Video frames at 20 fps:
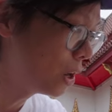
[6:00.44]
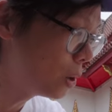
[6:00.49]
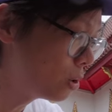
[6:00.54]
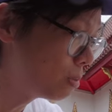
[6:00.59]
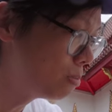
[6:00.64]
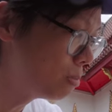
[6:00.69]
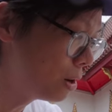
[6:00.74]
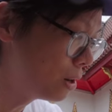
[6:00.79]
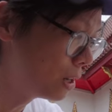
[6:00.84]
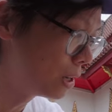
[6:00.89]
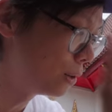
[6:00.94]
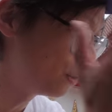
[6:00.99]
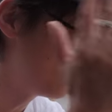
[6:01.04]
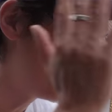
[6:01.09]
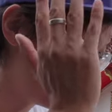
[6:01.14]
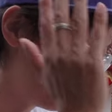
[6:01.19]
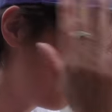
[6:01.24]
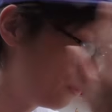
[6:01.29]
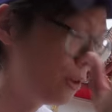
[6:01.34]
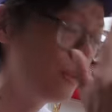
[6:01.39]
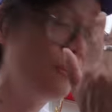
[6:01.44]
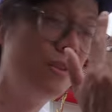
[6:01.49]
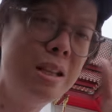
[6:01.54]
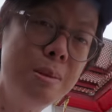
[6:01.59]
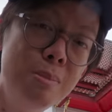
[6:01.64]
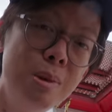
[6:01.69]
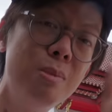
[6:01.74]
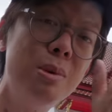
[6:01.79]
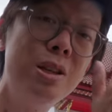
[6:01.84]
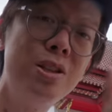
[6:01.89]
load of money for a
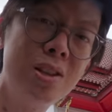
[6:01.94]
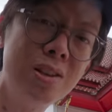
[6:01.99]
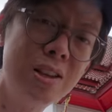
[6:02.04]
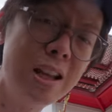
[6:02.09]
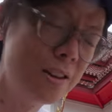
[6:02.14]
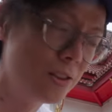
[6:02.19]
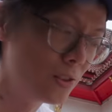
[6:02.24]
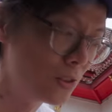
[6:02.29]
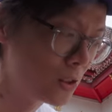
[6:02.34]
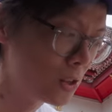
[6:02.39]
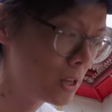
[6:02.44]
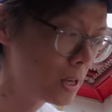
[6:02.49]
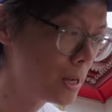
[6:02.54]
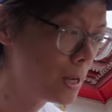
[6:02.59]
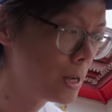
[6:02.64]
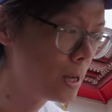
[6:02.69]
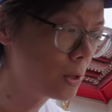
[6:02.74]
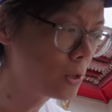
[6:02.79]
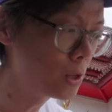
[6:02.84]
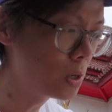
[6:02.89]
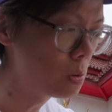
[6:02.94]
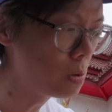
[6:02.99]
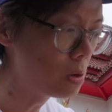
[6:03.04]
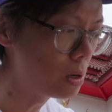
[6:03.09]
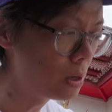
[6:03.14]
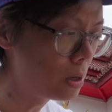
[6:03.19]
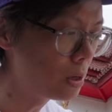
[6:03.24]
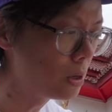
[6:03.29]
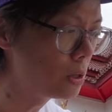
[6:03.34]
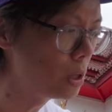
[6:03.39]
fifty millimeter lens.
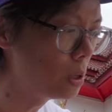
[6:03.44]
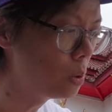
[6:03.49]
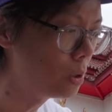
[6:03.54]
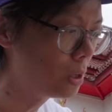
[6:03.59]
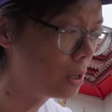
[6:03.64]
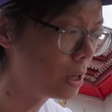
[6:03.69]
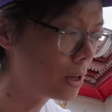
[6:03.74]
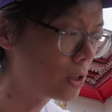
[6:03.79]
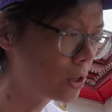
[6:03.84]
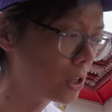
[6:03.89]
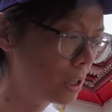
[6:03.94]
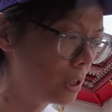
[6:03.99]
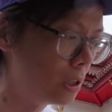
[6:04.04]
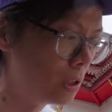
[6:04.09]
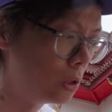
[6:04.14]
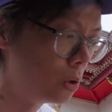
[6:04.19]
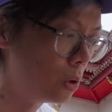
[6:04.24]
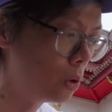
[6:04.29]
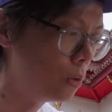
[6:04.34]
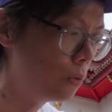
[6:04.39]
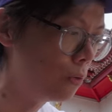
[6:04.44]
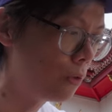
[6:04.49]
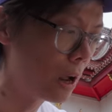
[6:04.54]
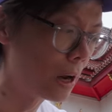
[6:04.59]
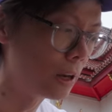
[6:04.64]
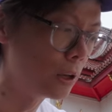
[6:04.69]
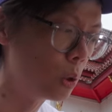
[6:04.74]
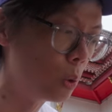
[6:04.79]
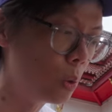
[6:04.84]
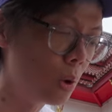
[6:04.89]
So are you getting good
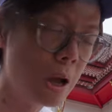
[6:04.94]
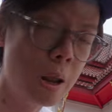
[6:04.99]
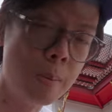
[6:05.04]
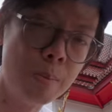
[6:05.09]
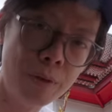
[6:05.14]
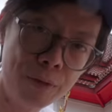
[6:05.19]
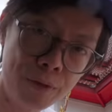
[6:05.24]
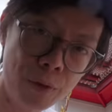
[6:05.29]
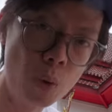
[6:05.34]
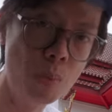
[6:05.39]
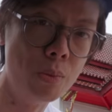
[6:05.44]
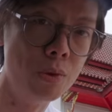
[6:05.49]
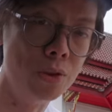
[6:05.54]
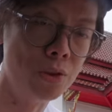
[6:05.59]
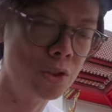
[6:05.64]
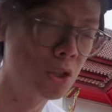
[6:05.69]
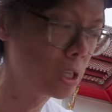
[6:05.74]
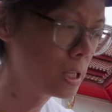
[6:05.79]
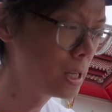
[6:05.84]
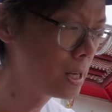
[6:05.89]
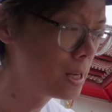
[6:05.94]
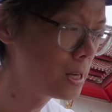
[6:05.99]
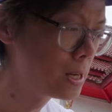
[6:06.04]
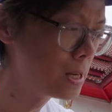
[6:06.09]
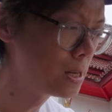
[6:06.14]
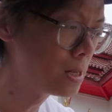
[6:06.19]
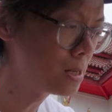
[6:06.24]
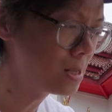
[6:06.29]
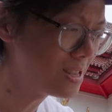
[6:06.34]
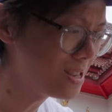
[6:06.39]
value and performance
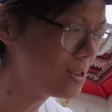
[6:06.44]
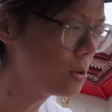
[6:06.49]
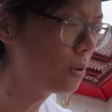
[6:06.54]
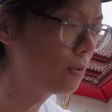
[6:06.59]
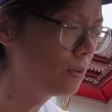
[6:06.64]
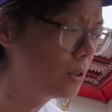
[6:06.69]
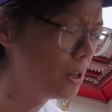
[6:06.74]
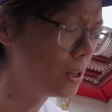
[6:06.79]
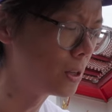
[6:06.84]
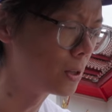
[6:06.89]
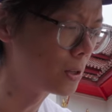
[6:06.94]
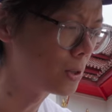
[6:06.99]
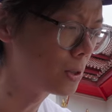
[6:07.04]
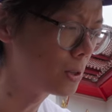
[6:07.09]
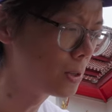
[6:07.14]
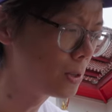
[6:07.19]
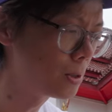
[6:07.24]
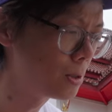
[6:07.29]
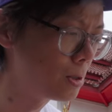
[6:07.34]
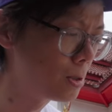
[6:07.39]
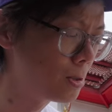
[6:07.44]
out of this?